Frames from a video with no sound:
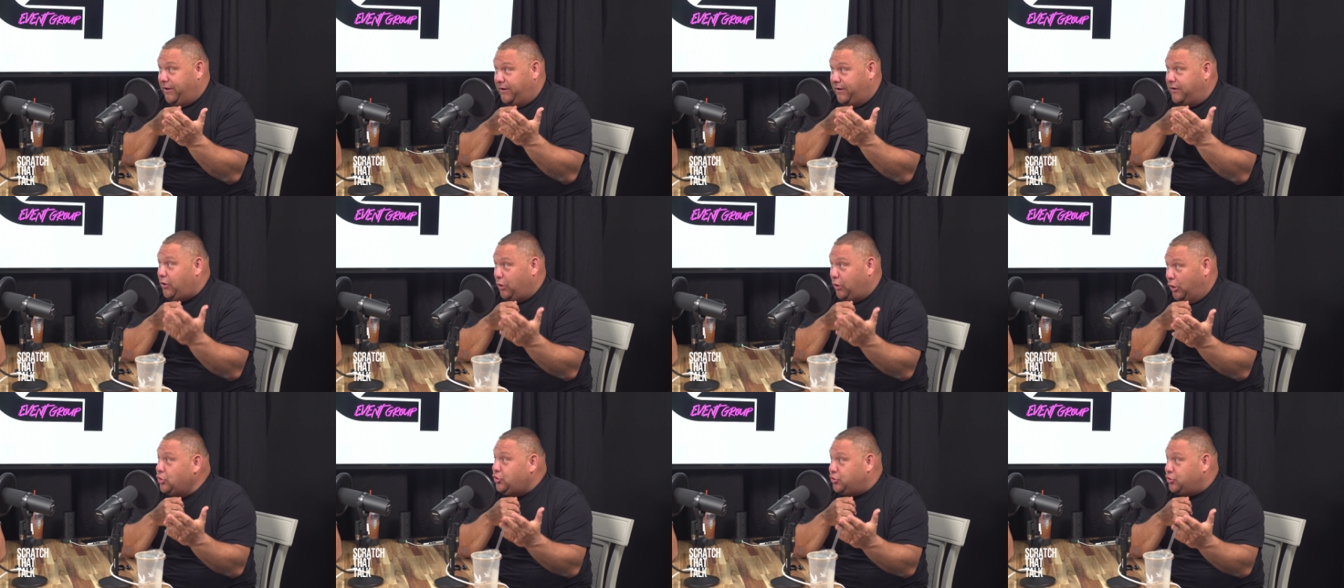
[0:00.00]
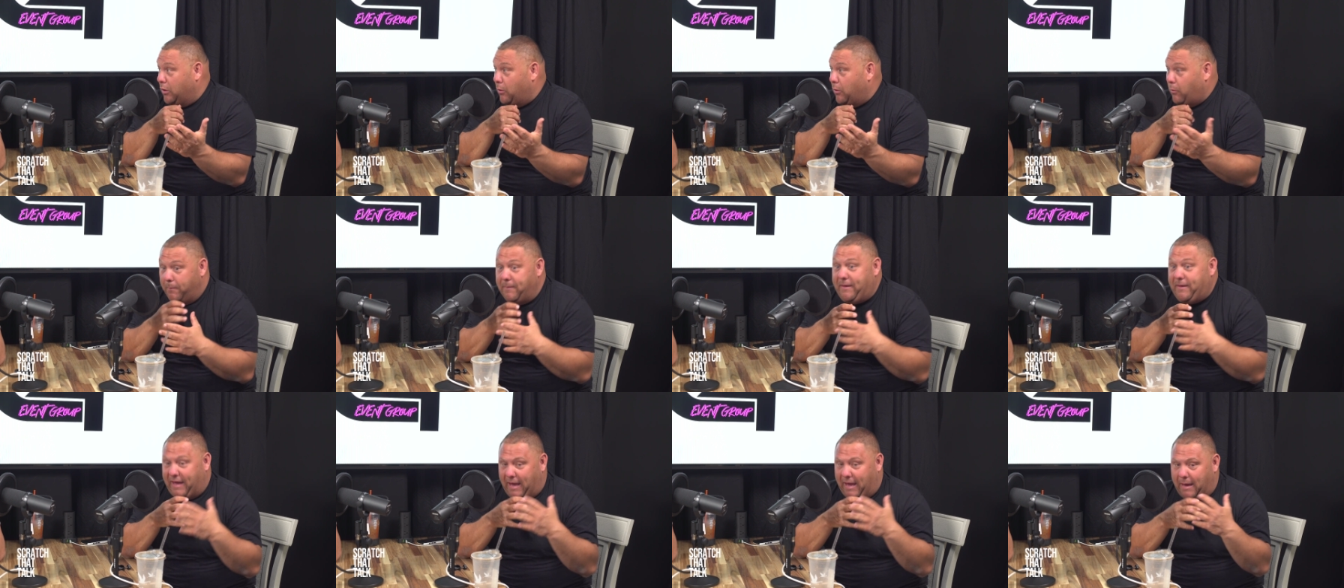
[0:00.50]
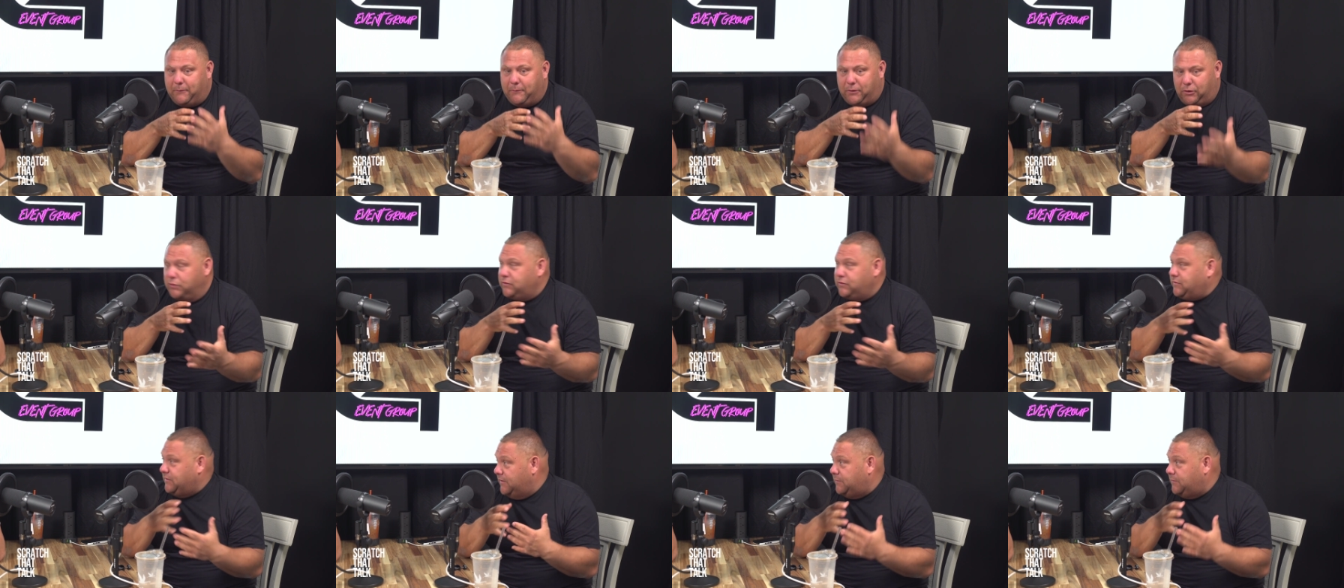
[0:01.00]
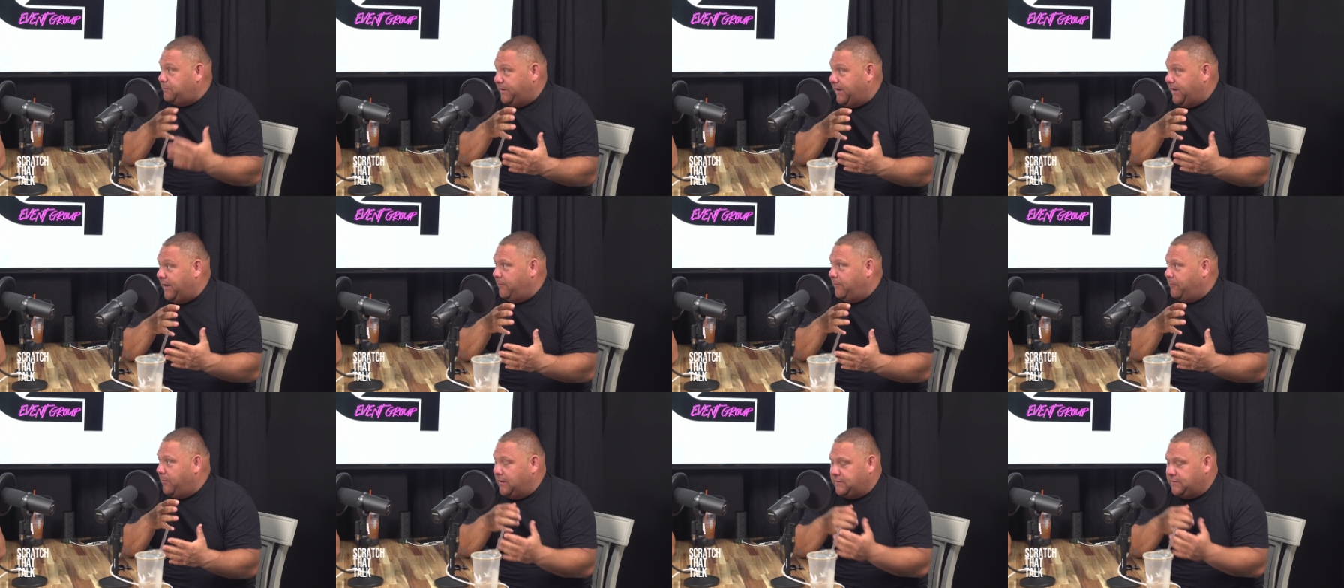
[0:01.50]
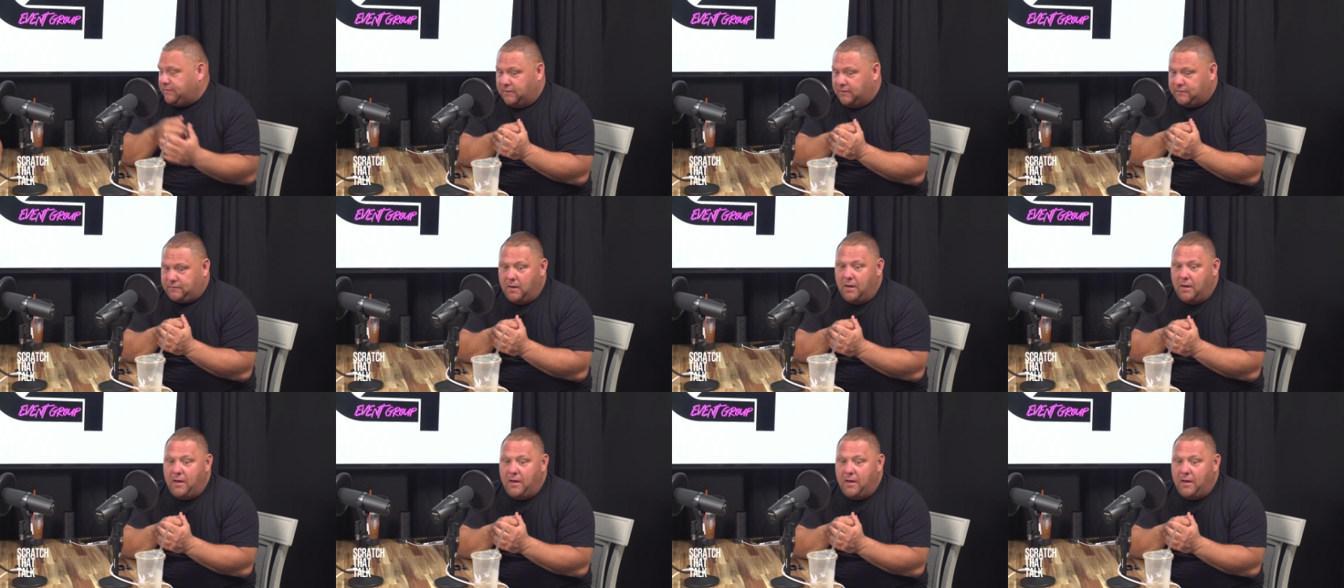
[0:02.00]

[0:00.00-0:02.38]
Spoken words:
close with her. We became close in this planning process.